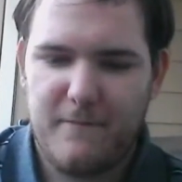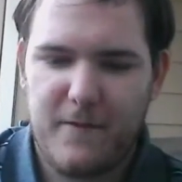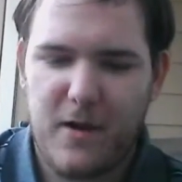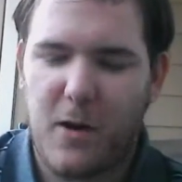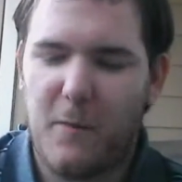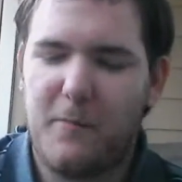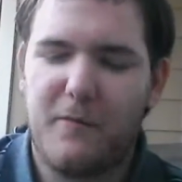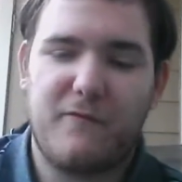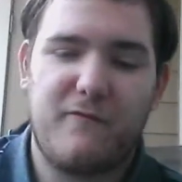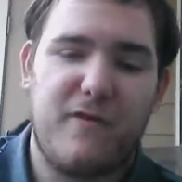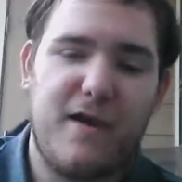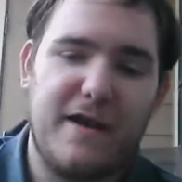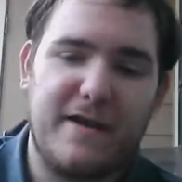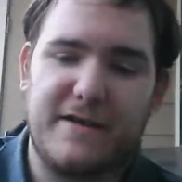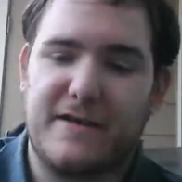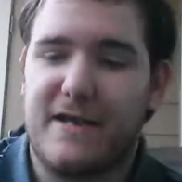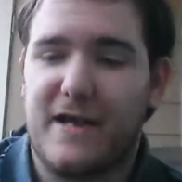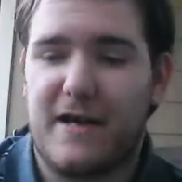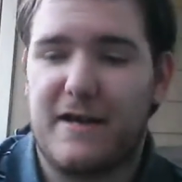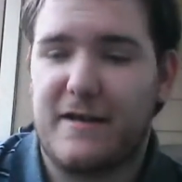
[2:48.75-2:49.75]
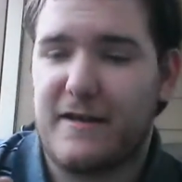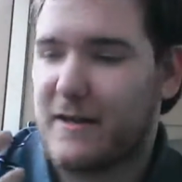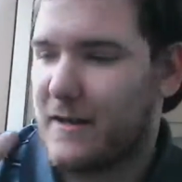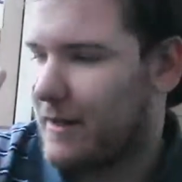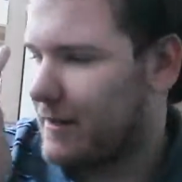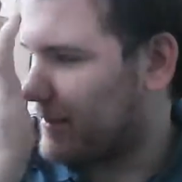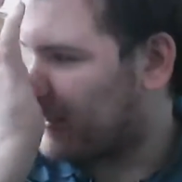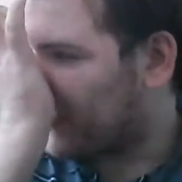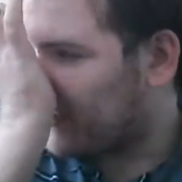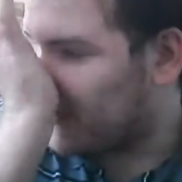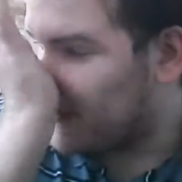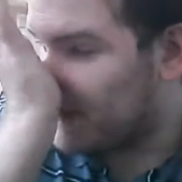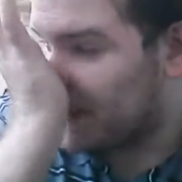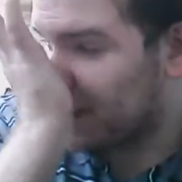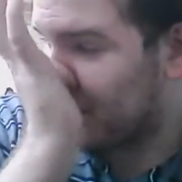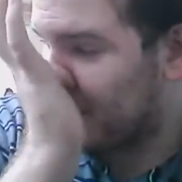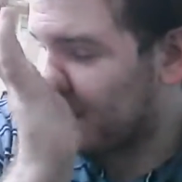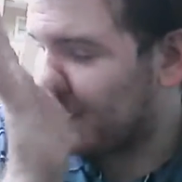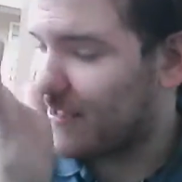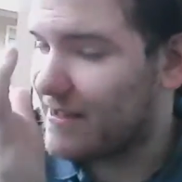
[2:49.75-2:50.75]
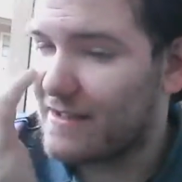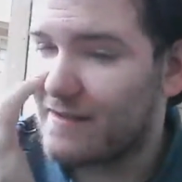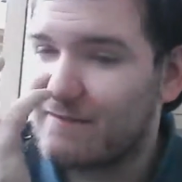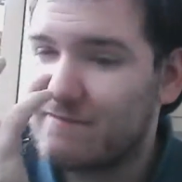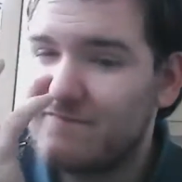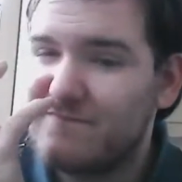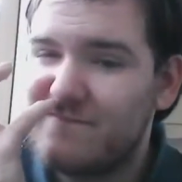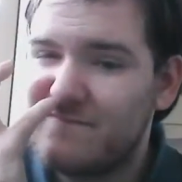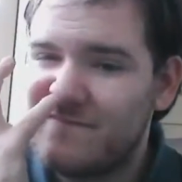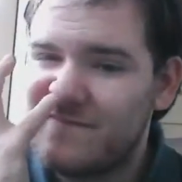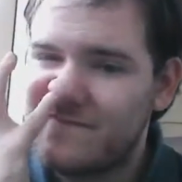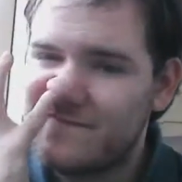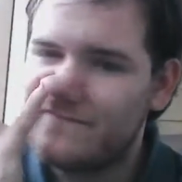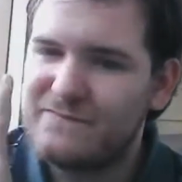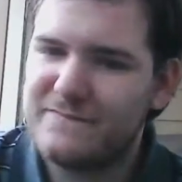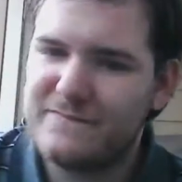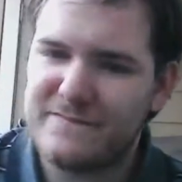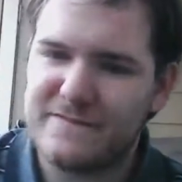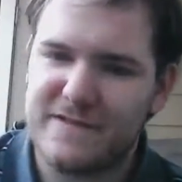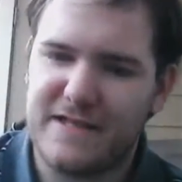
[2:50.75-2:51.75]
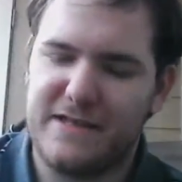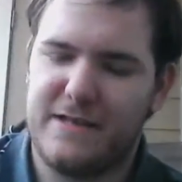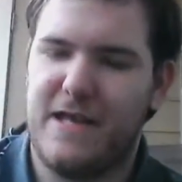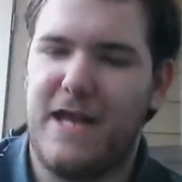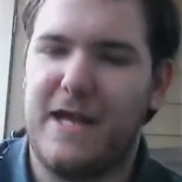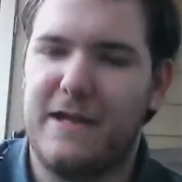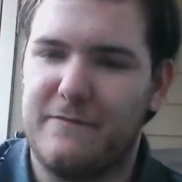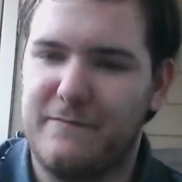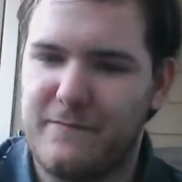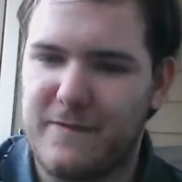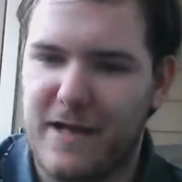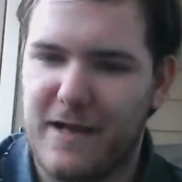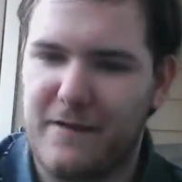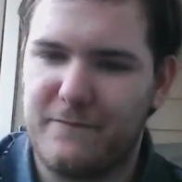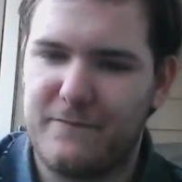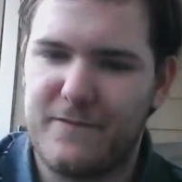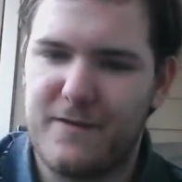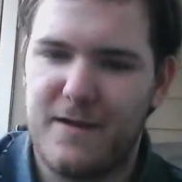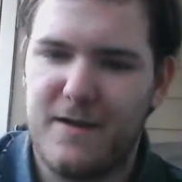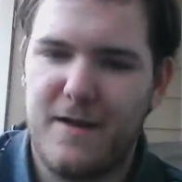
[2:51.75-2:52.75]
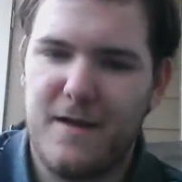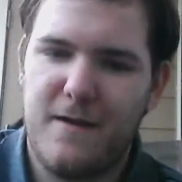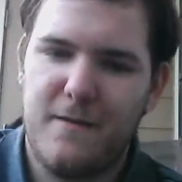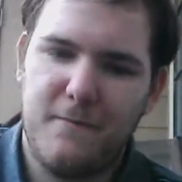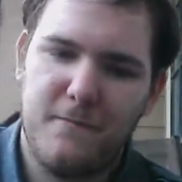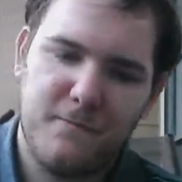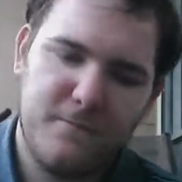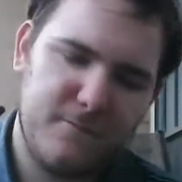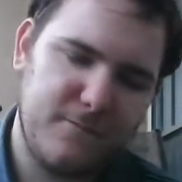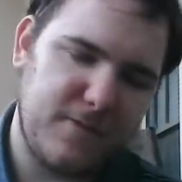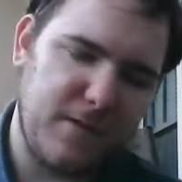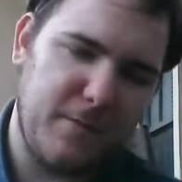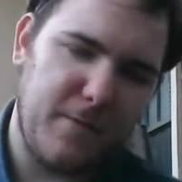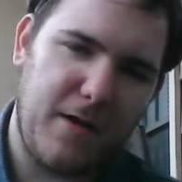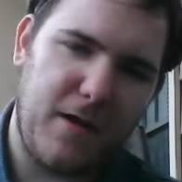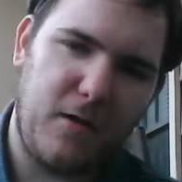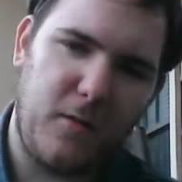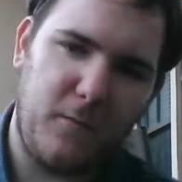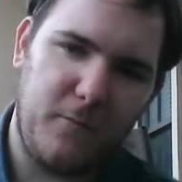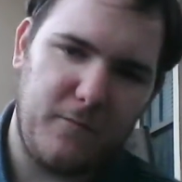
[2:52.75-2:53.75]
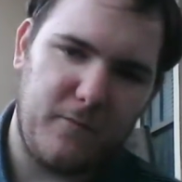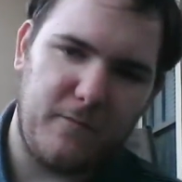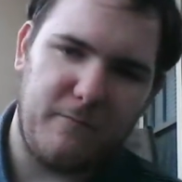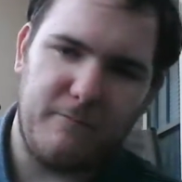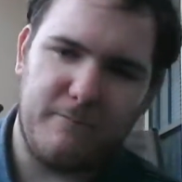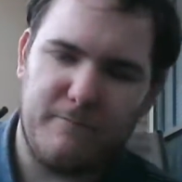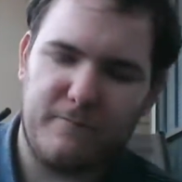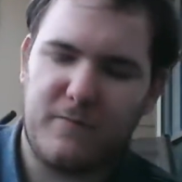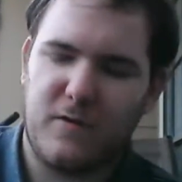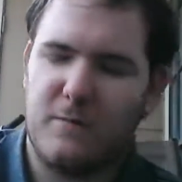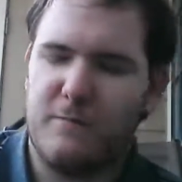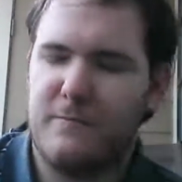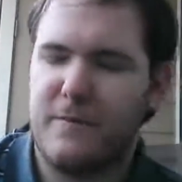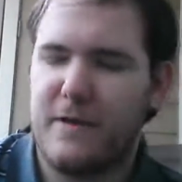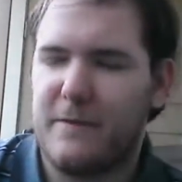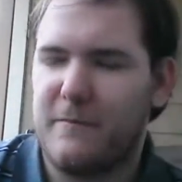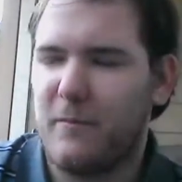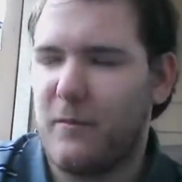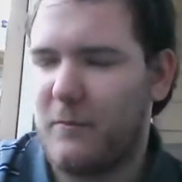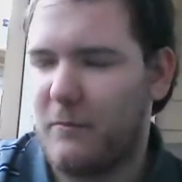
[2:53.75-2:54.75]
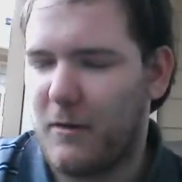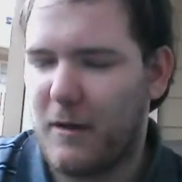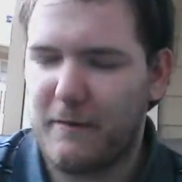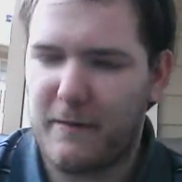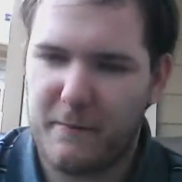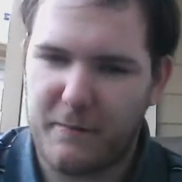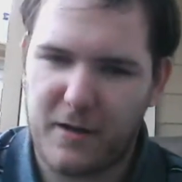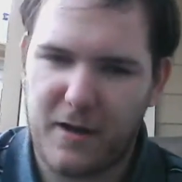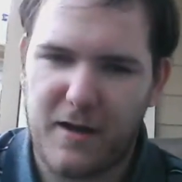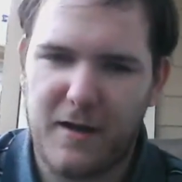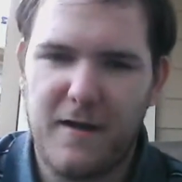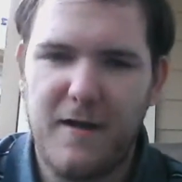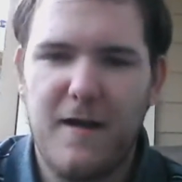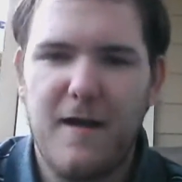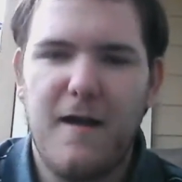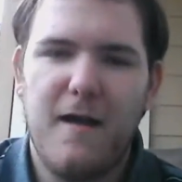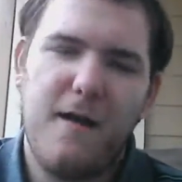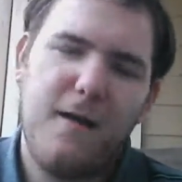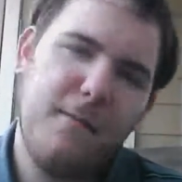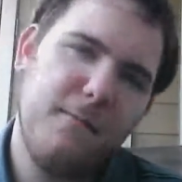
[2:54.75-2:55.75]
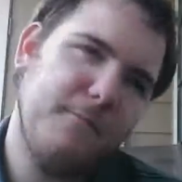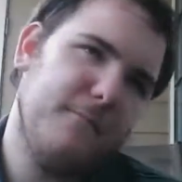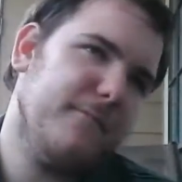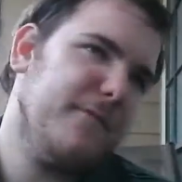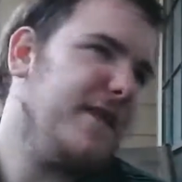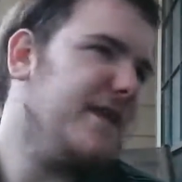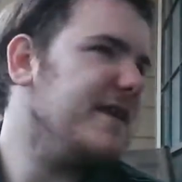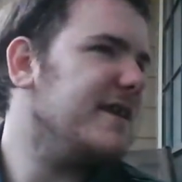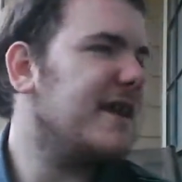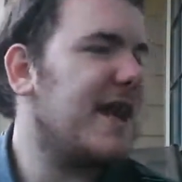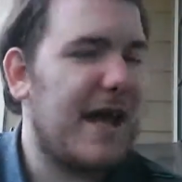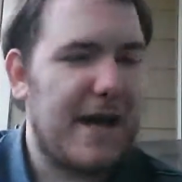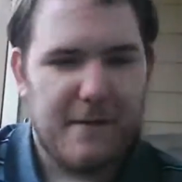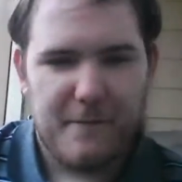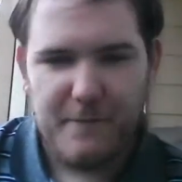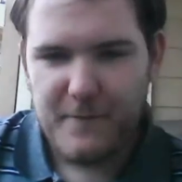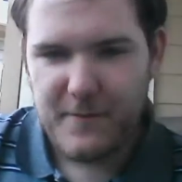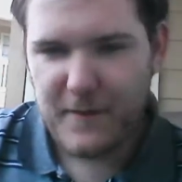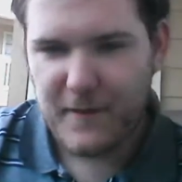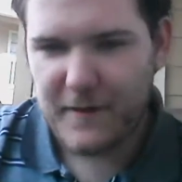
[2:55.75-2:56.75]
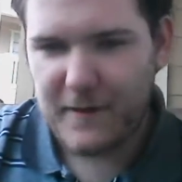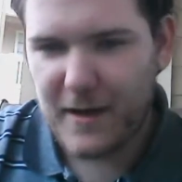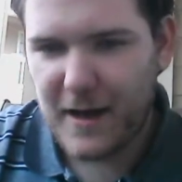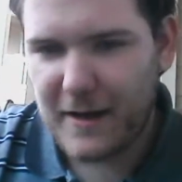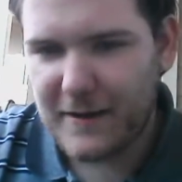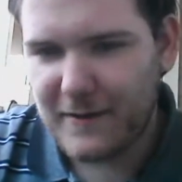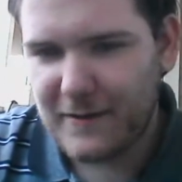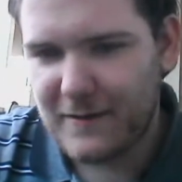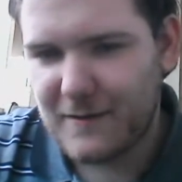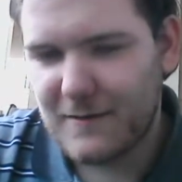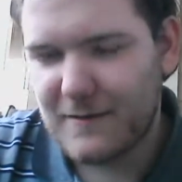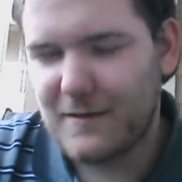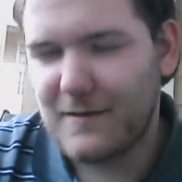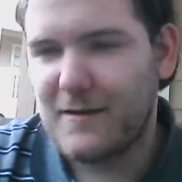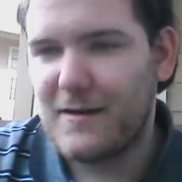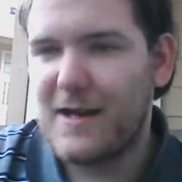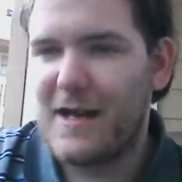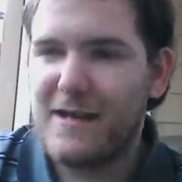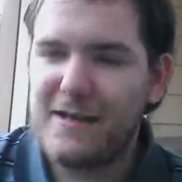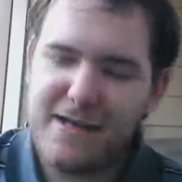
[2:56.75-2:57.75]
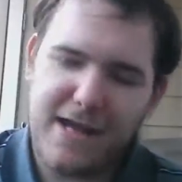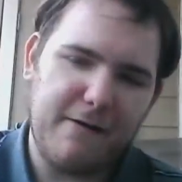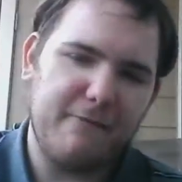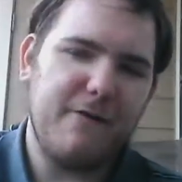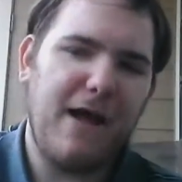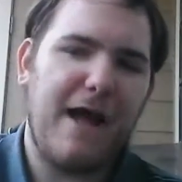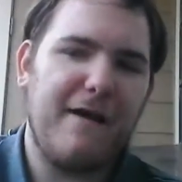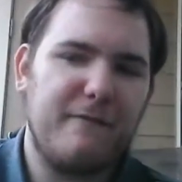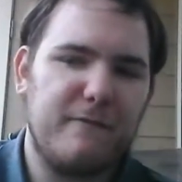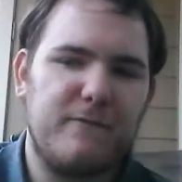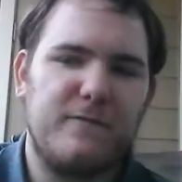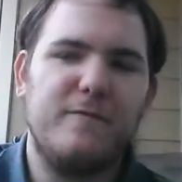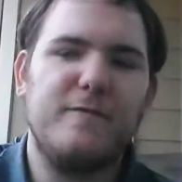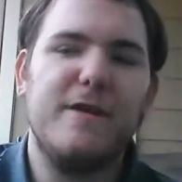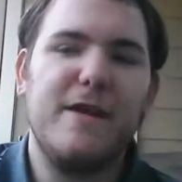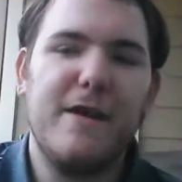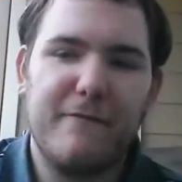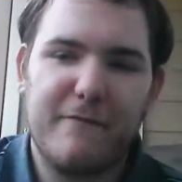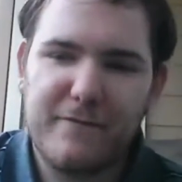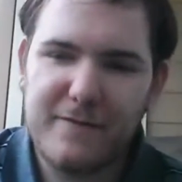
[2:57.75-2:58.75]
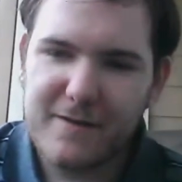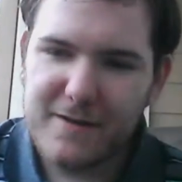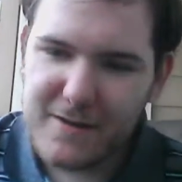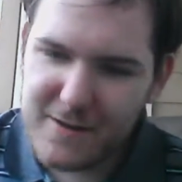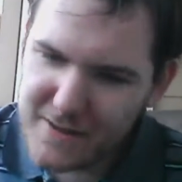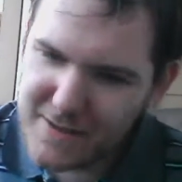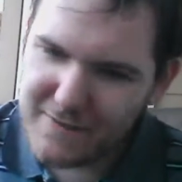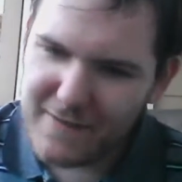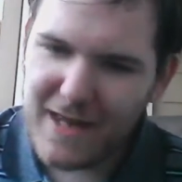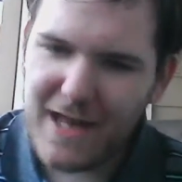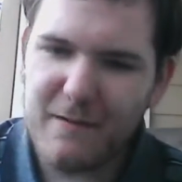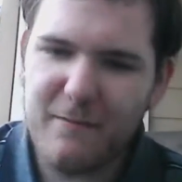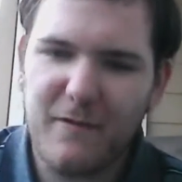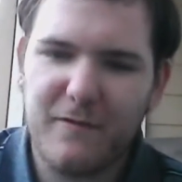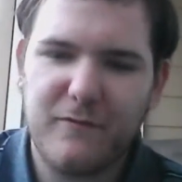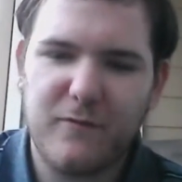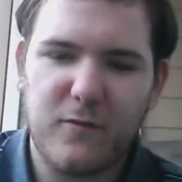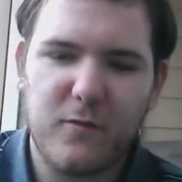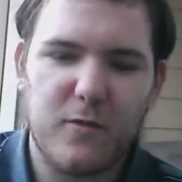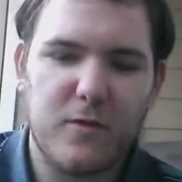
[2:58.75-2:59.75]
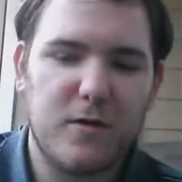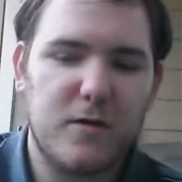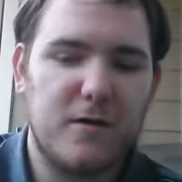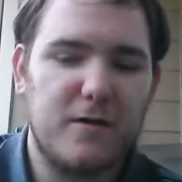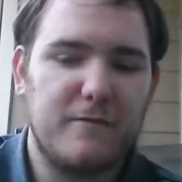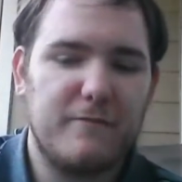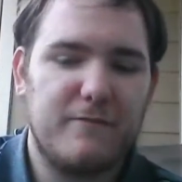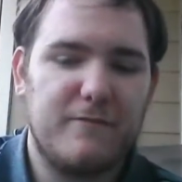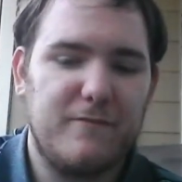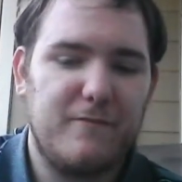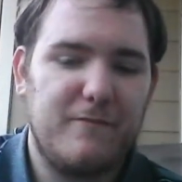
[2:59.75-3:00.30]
Help a friend, yada yada yada, you know. And then they get some help from people, blah blah blah. Yeah, but that we have seen that before.